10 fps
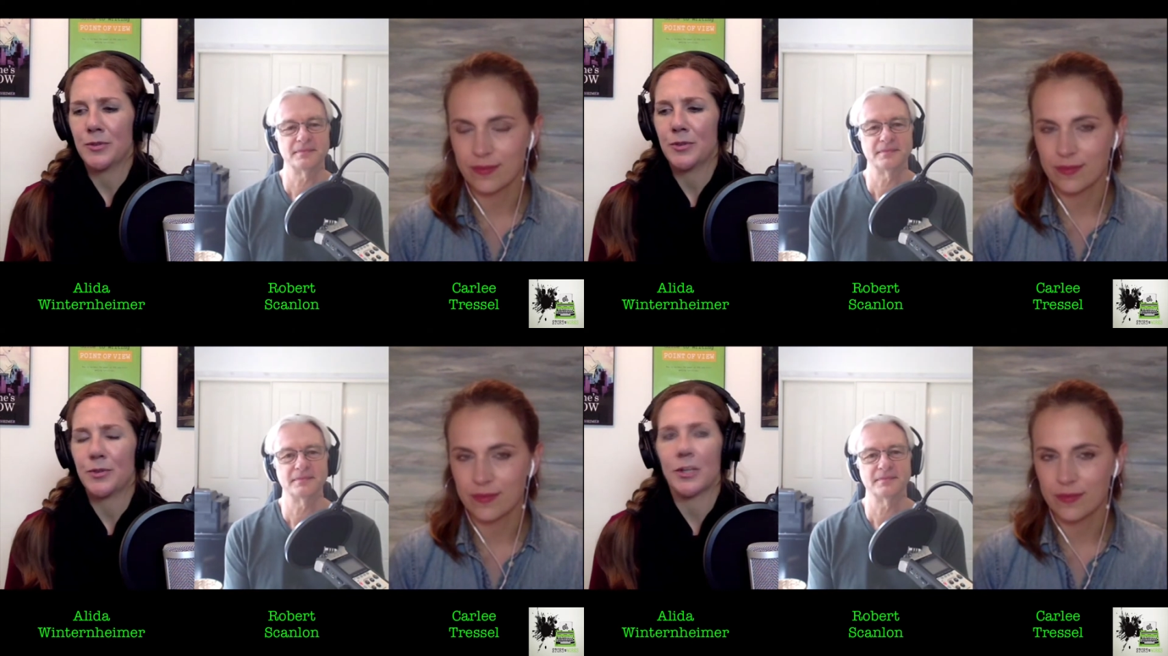
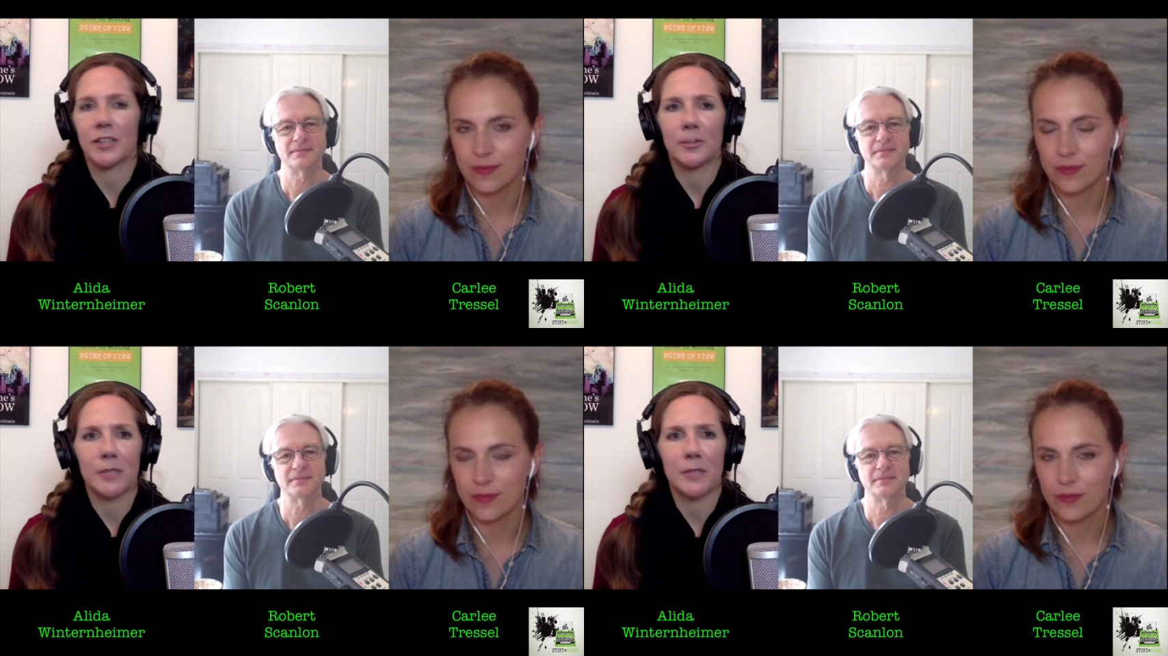Speaker 1: with,
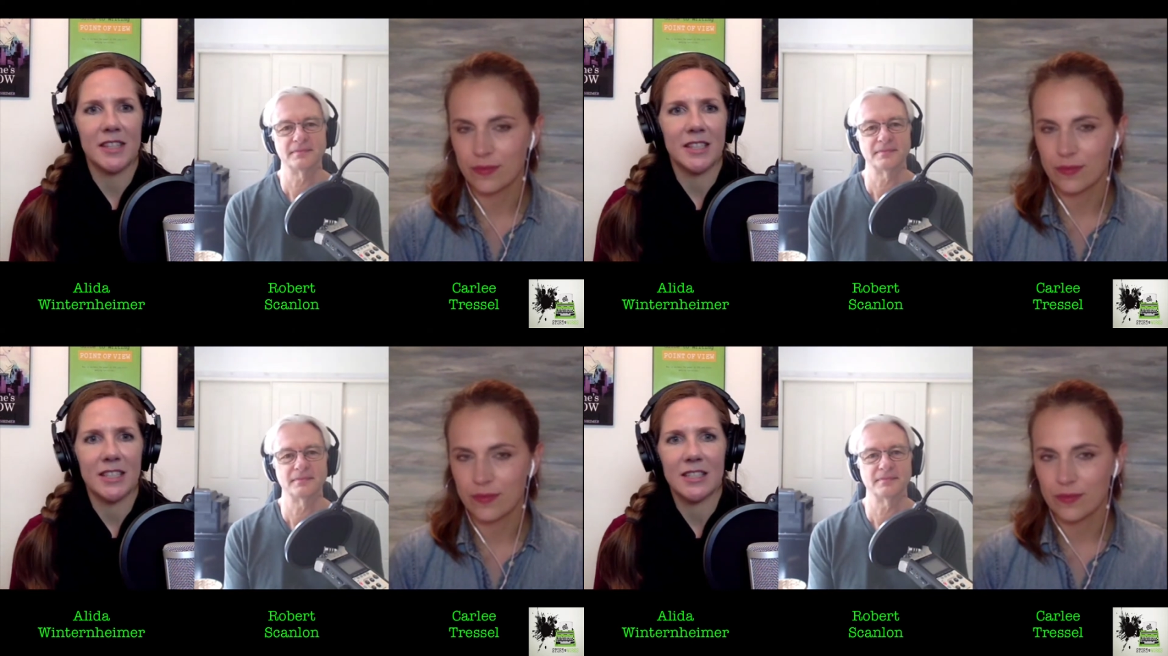and
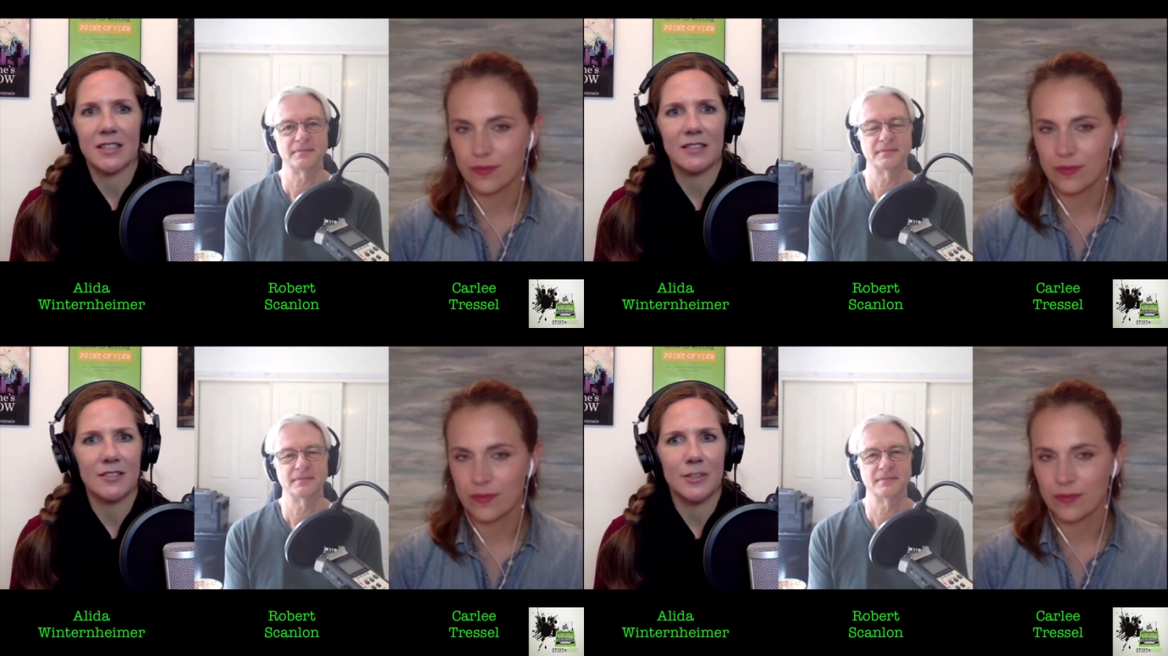do you have
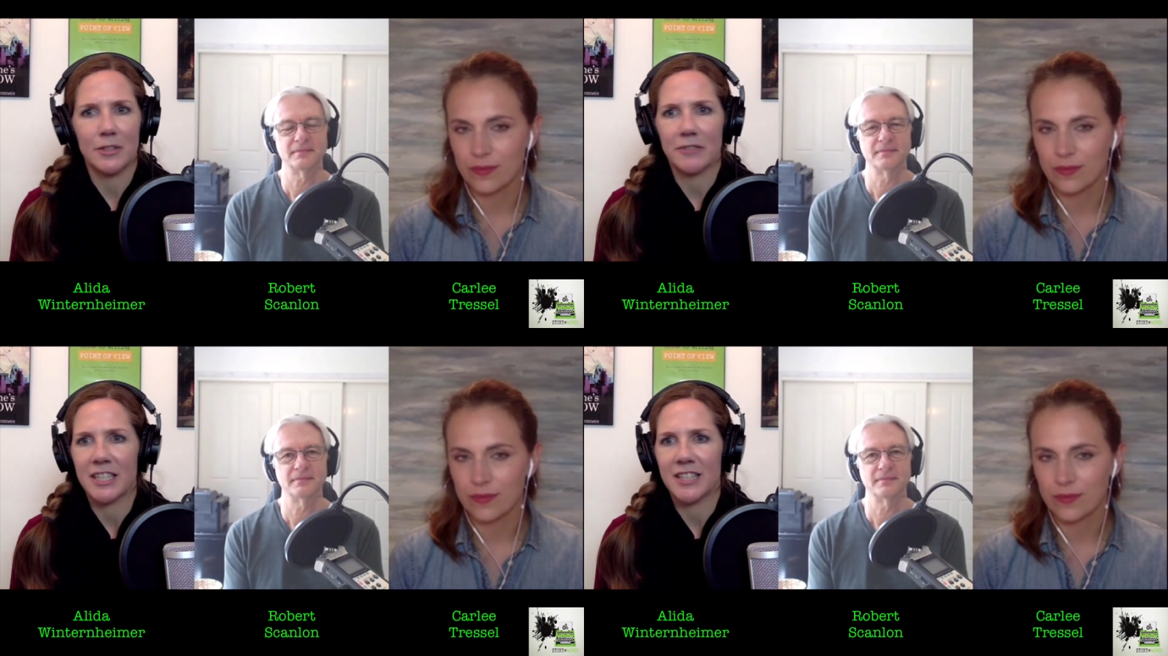any
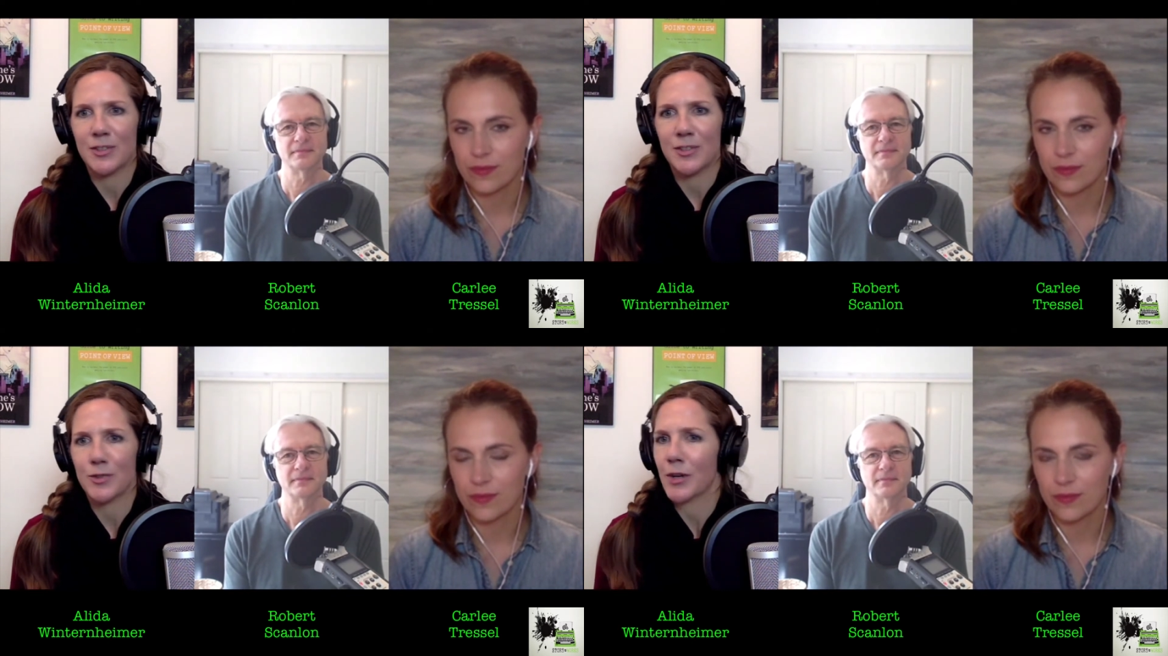
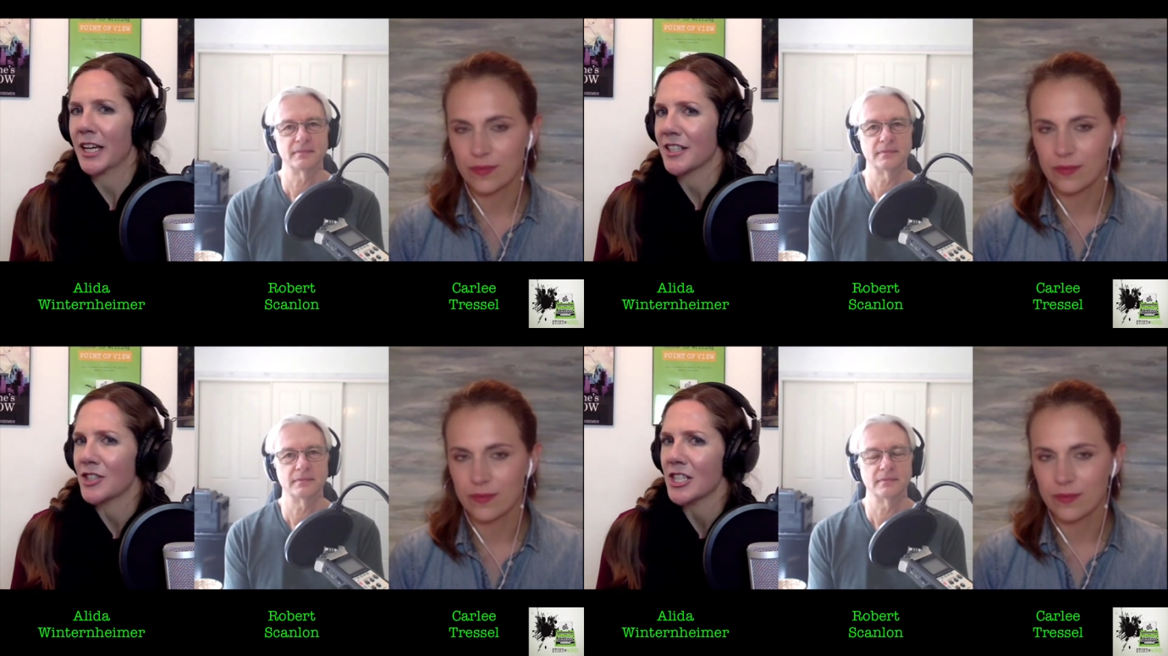
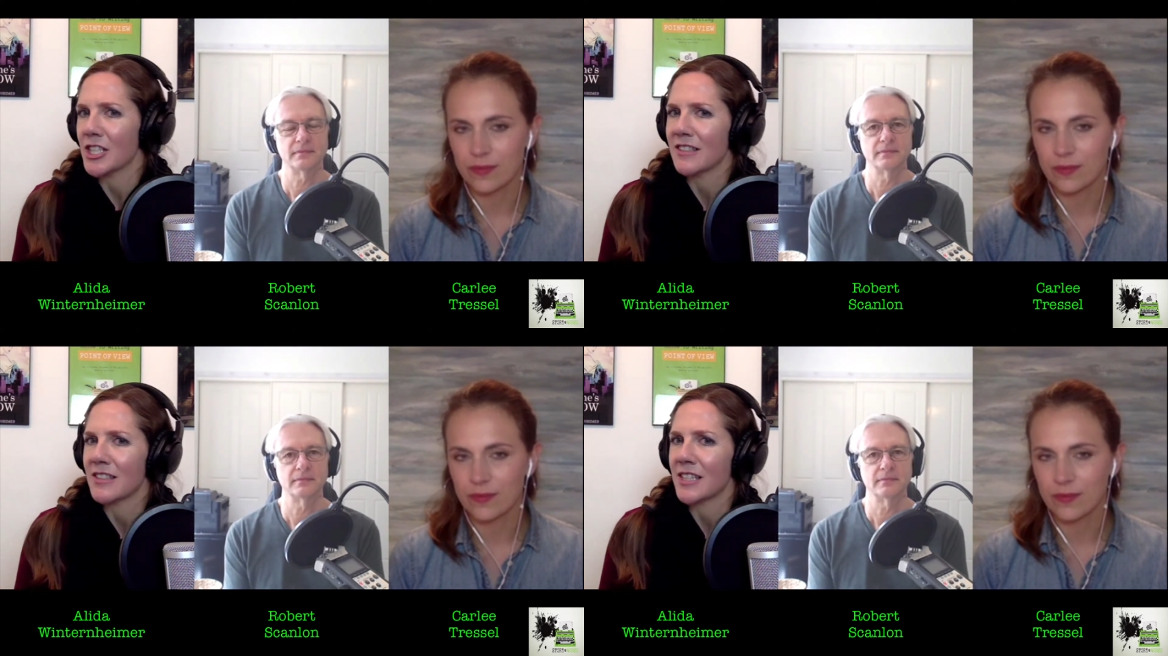strategies that you
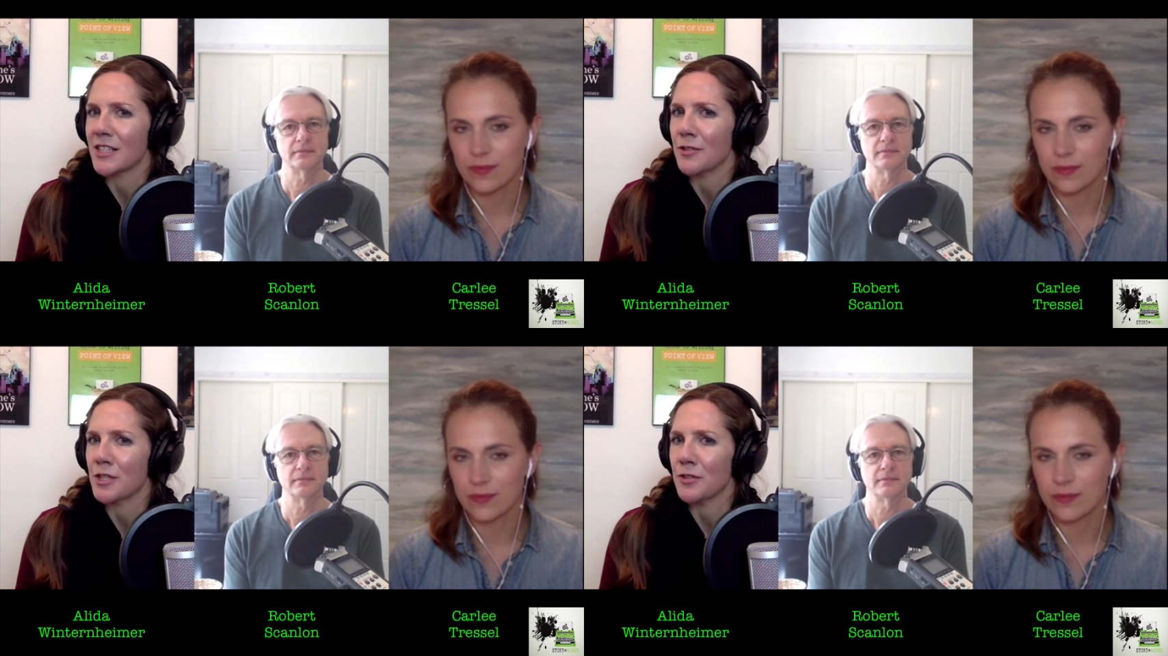
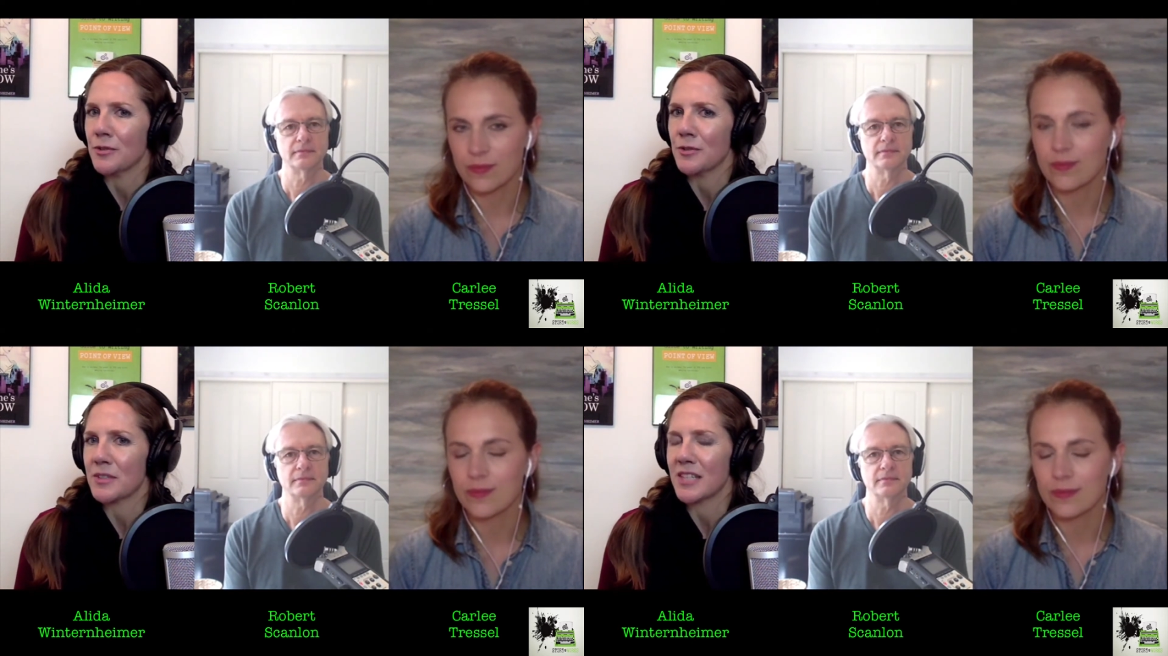use to
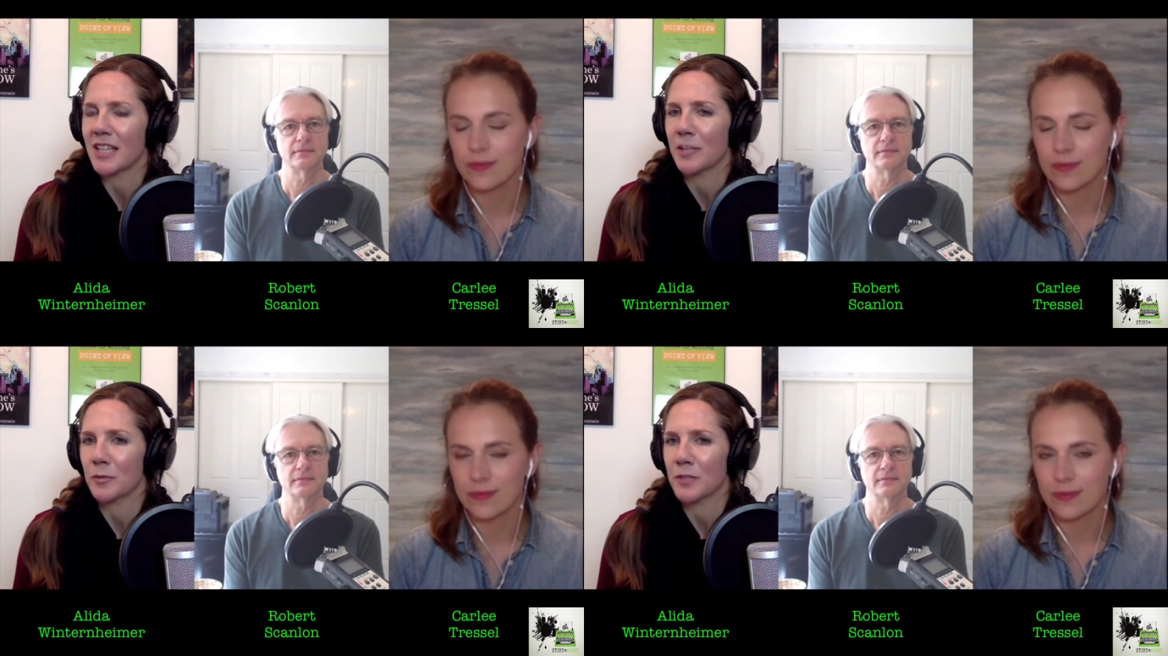help with this
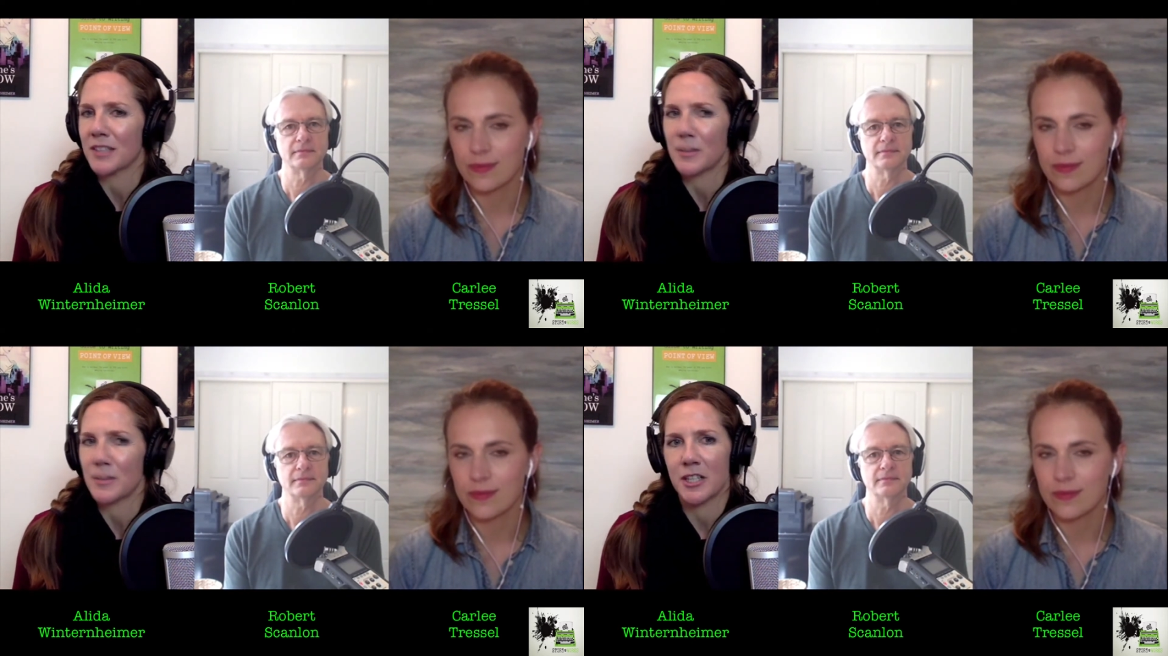
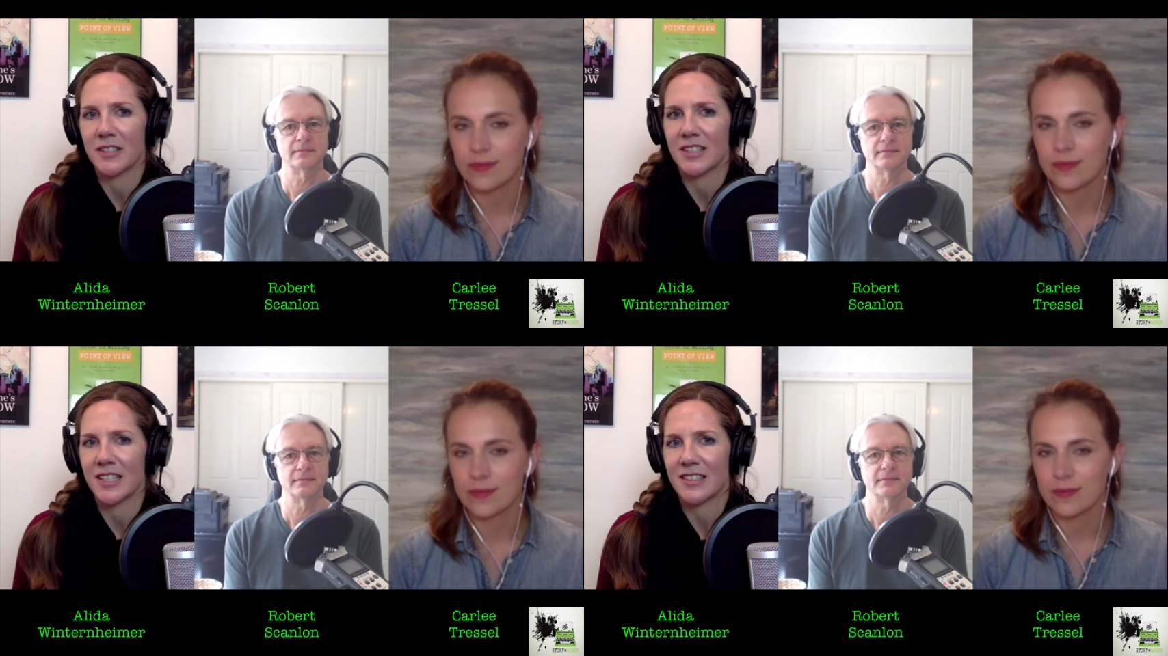process?